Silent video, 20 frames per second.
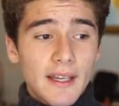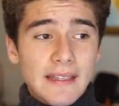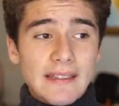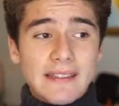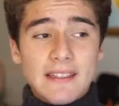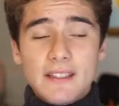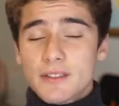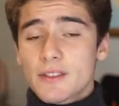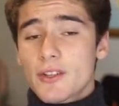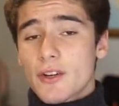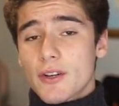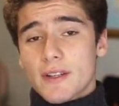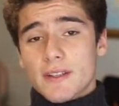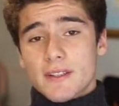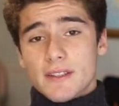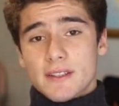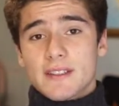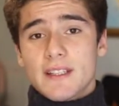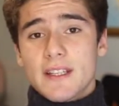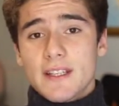He's not at
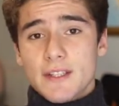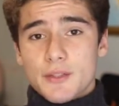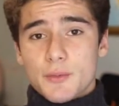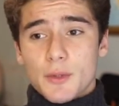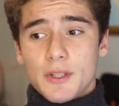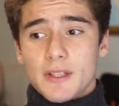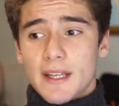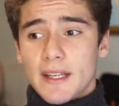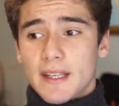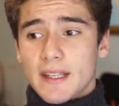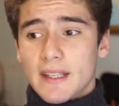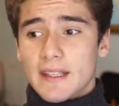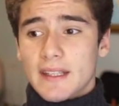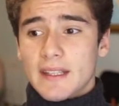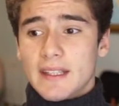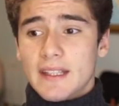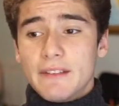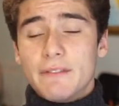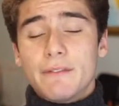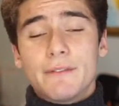the stage where like he